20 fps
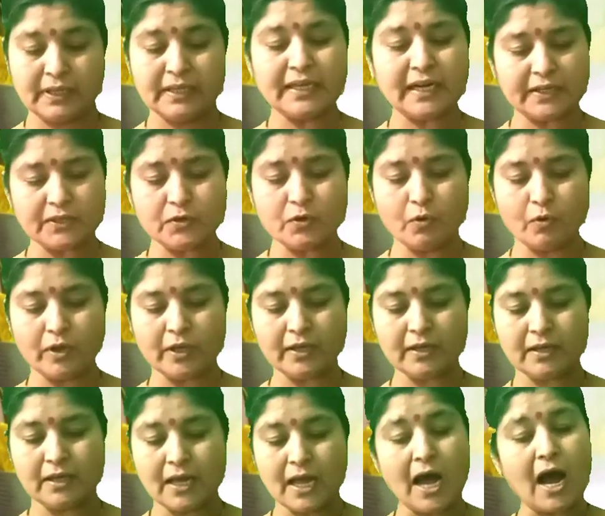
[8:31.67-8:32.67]
Yet
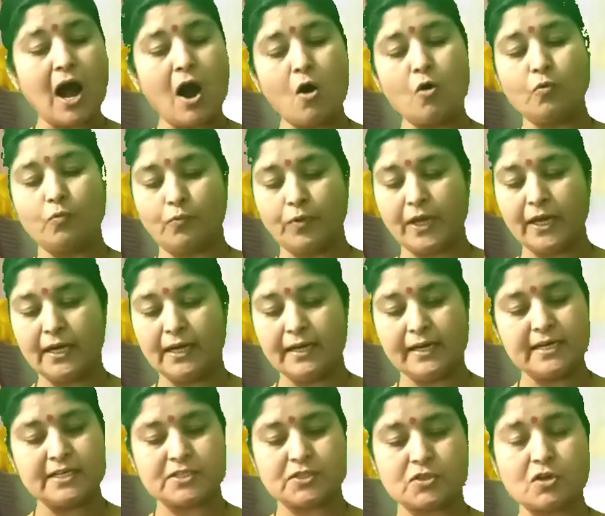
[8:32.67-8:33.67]
knowing how way
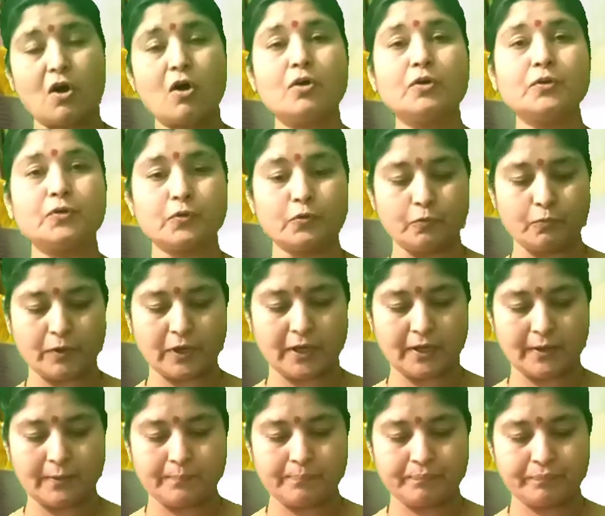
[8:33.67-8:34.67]
leads on to
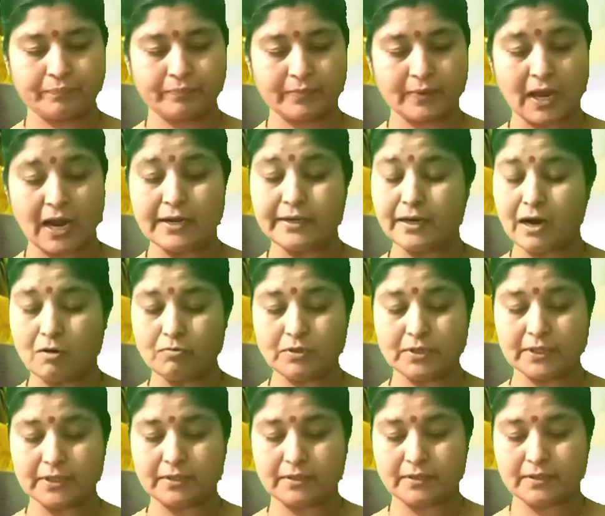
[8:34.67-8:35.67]
way, I
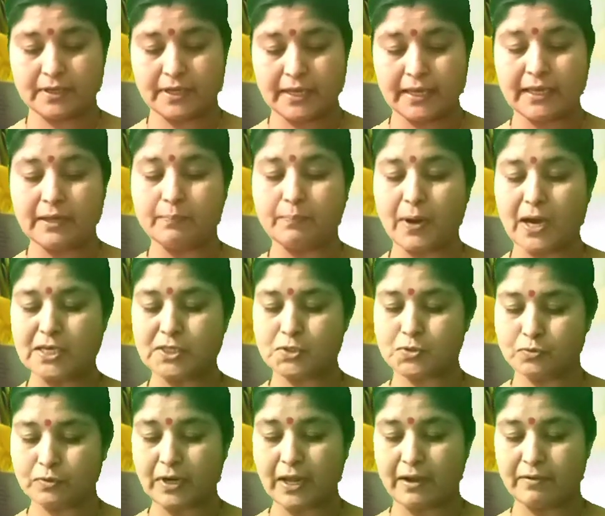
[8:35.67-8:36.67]
doubted if I
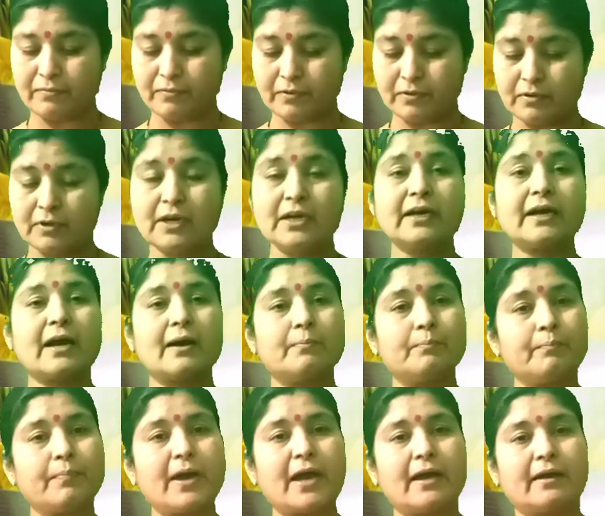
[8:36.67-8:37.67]
should ever
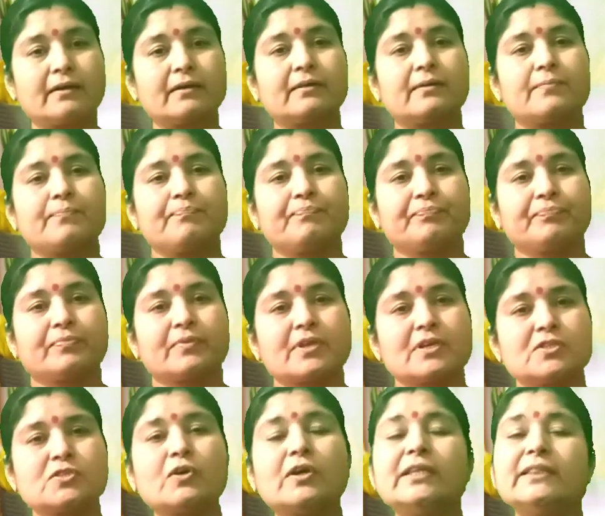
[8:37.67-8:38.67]
come back.
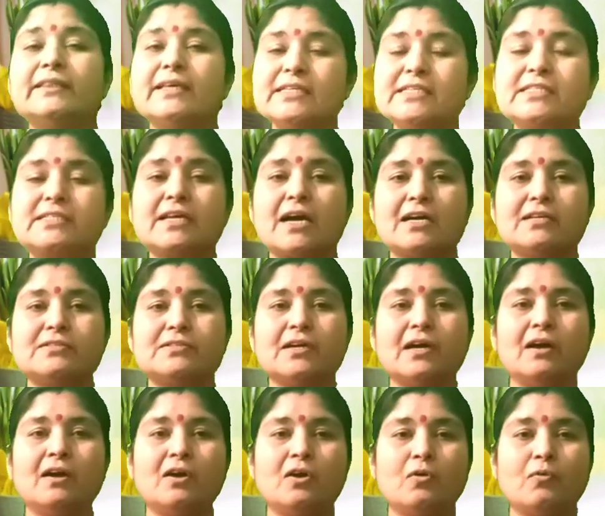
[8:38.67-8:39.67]
So in this
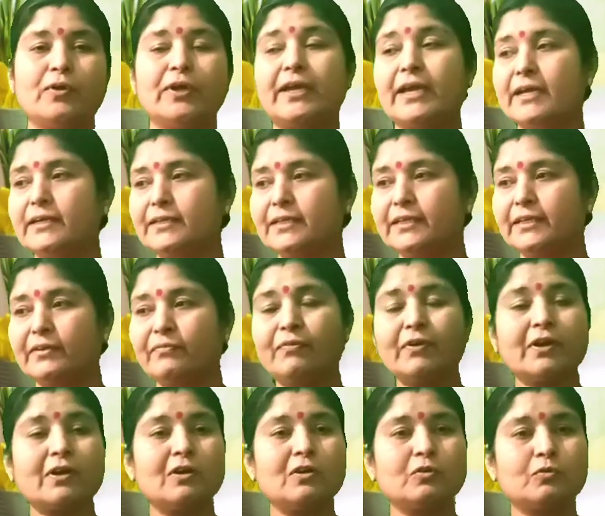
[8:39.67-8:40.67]
stanza, we get a
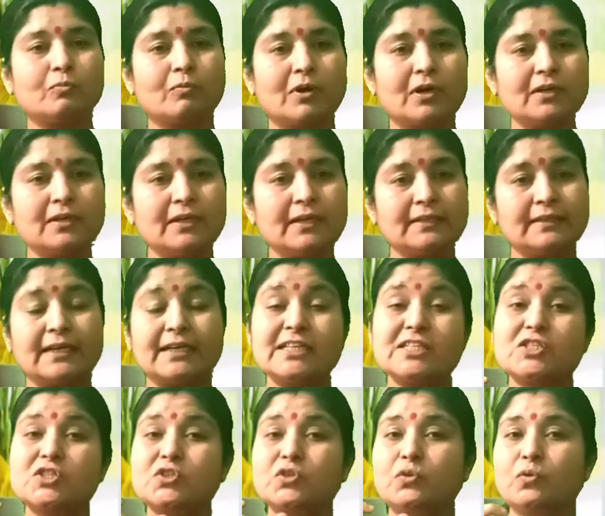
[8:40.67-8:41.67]
difficult word that
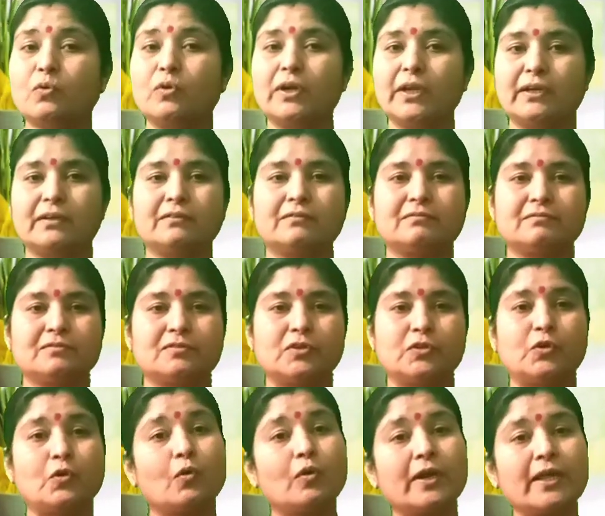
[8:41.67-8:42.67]
is trodden.
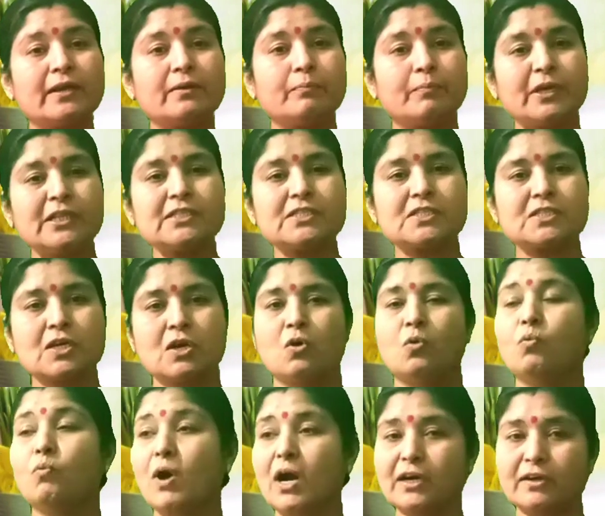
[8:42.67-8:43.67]
Trodden means
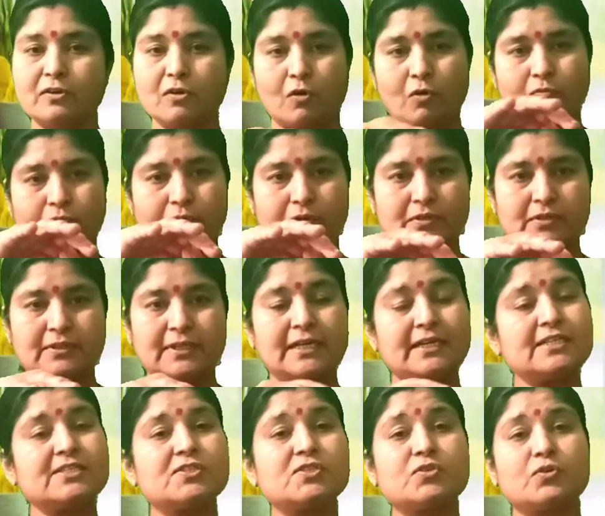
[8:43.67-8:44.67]
walked over. That
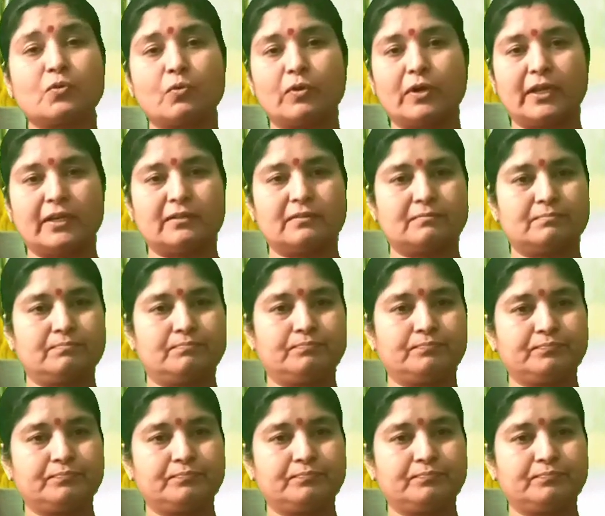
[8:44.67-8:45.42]
is trodden.